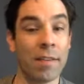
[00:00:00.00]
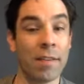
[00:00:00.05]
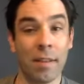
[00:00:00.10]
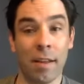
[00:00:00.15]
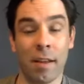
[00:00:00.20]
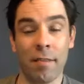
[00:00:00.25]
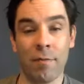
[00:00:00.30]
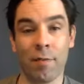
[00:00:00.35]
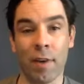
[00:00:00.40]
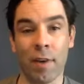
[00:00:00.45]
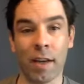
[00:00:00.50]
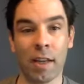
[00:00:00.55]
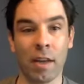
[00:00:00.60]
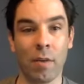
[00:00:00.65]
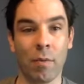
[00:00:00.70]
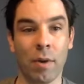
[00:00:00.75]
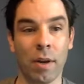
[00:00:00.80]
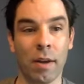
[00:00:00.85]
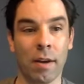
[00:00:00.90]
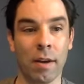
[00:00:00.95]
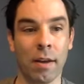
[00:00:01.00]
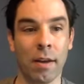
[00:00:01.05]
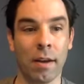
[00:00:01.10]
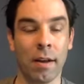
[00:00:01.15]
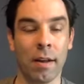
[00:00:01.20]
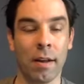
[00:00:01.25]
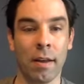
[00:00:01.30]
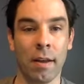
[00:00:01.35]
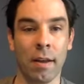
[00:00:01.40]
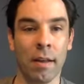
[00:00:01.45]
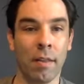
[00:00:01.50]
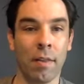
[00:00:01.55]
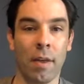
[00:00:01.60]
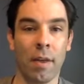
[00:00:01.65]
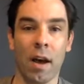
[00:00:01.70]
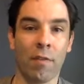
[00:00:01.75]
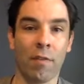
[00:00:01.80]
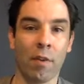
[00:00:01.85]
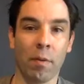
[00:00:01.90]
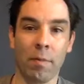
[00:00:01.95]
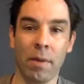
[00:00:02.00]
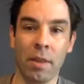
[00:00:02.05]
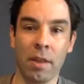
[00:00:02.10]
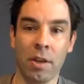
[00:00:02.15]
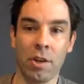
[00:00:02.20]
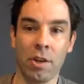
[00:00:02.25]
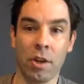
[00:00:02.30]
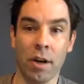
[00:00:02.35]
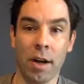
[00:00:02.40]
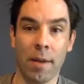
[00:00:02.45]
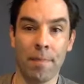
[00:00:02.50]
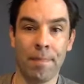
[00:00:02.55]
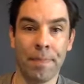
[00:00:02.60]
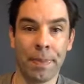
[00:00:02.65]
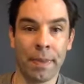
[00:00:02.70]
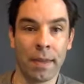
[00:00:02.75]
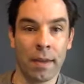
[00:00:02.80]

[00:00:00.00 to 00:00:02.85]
And then finally, when they offered me the job,